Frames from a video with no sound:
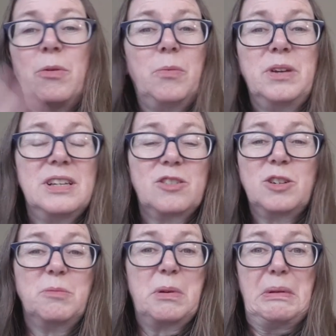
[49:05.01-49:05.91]
one will get
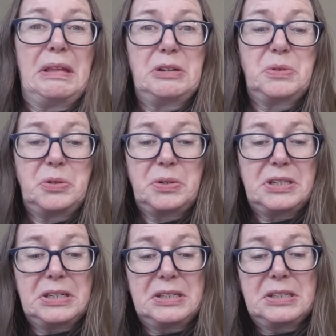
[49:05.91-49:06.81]
started in probably like
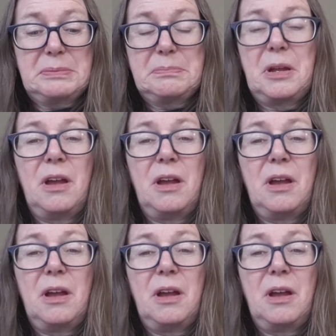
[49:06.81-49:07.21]
2026.